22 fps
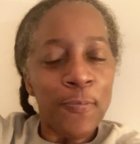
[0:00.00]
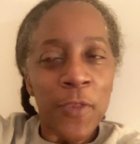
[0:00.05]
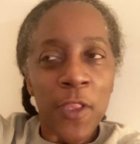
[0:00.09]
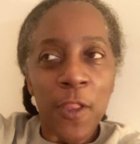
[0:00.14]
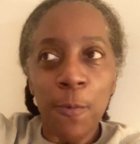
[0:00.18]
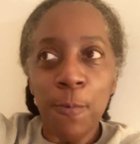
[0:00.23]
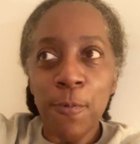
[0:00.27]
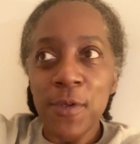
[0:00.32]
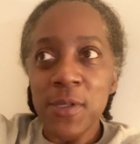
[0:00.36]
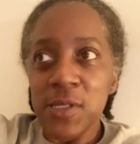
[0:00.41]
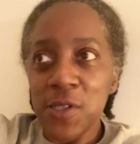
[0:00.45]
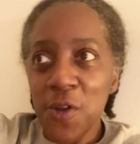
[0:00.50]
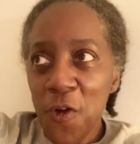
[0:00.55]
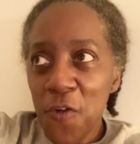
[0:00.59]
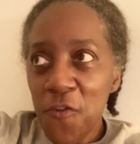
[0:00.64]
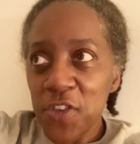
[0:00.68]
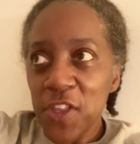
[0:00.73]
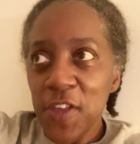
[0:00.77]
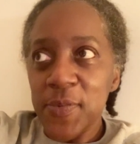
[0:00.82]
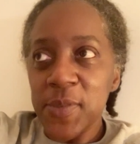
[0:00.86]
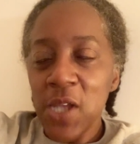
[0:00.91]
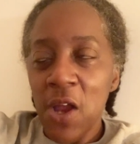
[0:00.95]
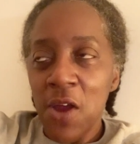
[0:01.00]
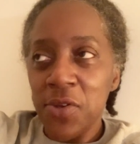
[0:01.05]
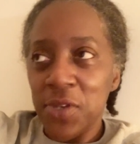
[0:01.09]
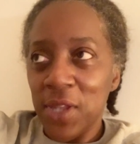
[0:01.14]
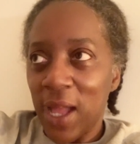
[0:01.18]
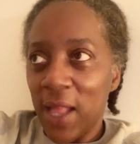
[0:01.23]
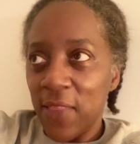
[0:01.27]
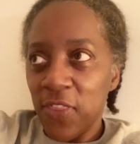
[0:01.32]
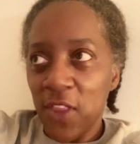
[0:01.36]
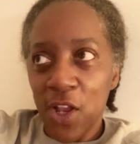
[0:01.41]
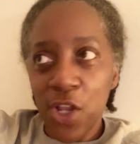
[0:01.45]
The preservatives are
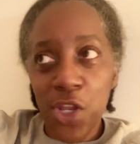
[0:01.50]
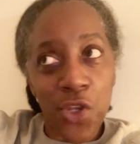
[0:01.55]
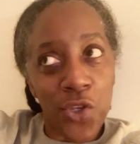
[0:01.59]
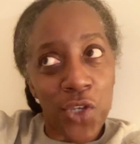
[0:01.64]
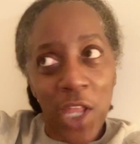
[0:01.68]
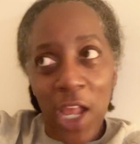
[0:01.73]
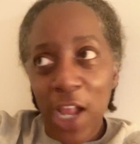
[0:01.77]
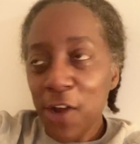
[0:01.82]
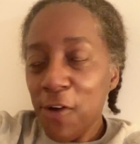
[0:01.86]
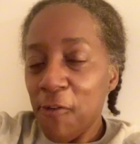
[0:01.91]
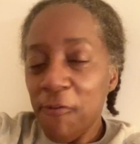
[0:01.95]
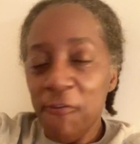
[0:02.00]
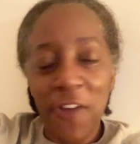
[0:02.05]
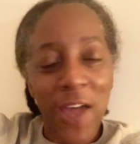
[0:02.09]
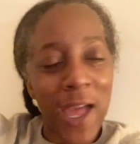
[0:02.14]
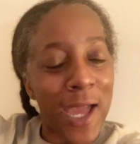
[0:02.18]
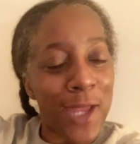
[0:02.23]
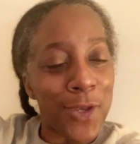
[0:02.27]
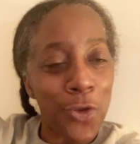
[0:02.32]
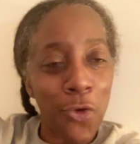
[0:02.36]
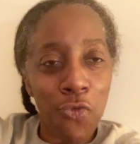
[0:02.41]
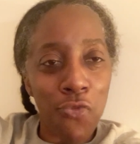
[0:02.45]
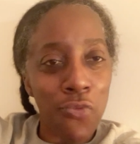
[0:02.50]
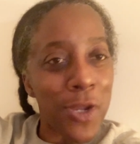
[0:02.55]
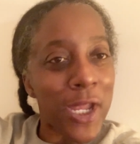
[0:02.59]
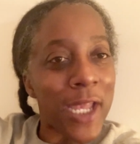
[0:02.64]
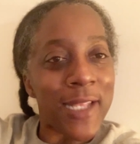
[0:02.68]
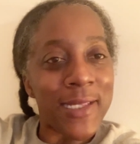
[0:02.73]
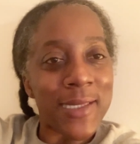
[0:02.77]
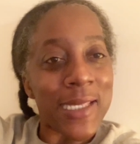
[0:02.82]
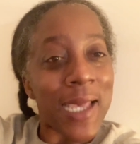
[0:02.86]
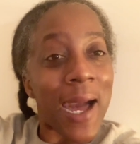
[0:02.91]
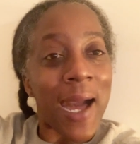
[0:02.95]
not there. You're not going to find no
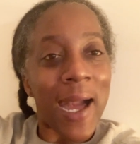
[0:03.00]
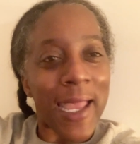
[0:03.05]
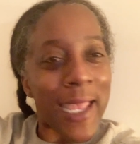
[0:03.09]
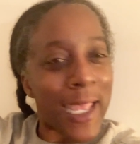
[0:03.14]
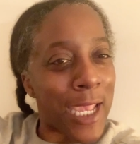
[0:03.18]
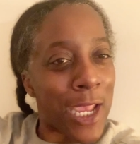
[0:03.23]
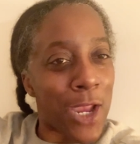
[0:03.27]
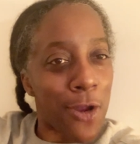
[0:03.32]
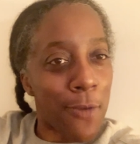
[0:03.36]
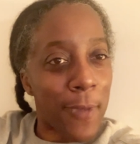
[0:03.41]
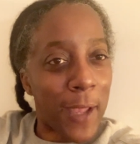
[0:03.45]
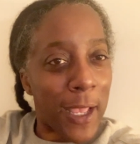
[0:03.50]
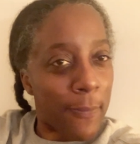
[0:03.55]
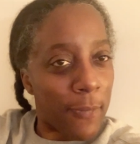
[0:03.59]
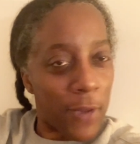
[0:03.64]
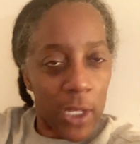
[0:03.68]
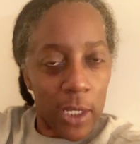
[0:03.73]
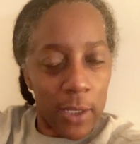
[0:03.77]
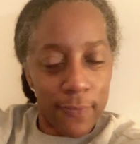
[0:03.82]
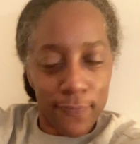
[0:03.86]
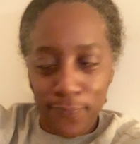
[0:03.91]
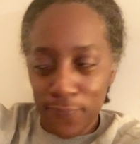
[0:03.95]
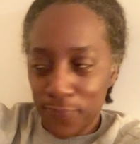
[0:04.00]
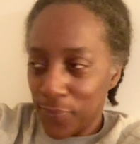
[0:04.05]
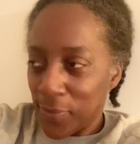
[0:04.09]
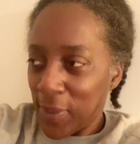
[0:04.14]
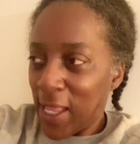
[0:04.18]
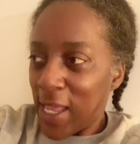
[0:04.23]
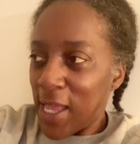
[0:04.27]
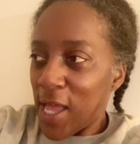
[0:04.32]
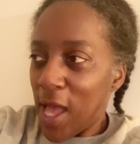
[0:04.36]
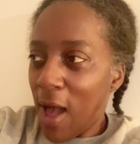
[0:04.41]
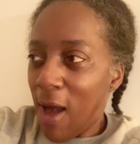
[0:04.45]
red dye here, baby.
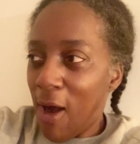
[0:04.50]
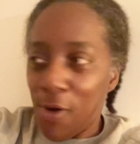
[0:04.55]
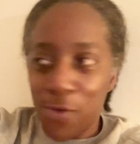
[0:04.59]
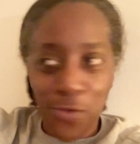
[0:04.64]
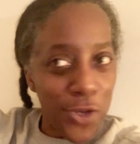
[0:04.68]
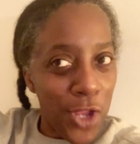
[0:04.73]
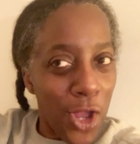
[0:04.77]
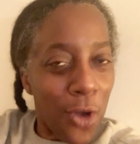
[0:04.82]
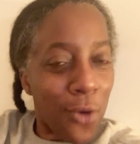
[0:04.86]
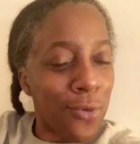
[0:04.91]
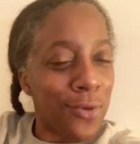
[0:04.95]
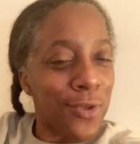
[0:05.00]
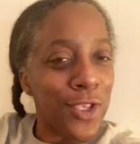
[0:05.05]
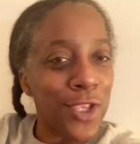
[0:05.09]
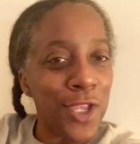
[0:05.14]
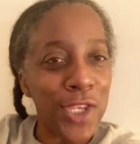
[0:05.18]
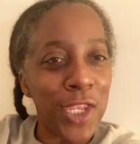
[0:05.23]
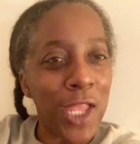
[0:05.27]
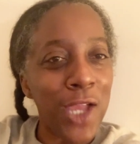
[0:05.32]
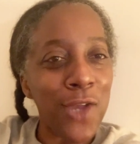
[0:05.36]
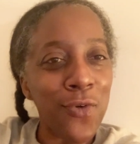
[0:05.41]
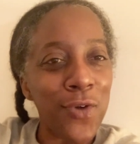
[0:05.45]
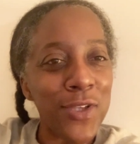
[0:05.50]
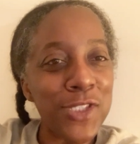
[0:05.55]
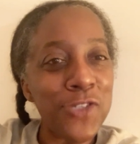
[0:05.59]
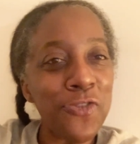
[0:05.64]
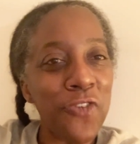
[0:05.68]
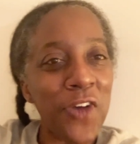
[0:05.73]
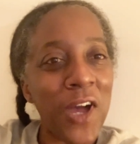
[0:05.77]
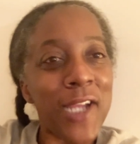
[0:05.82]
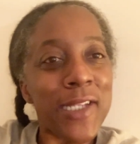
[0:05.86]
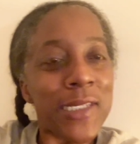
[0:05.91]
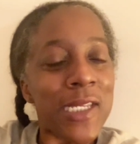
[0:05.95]
Oh no, you're not going to
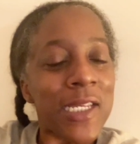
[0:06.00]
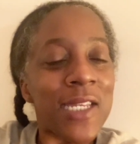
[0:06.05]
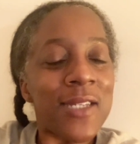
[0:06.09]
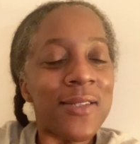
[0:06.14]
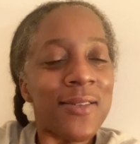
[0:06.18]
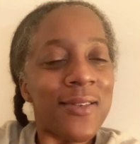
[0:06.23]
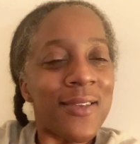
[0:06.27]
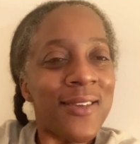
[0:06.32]
find it.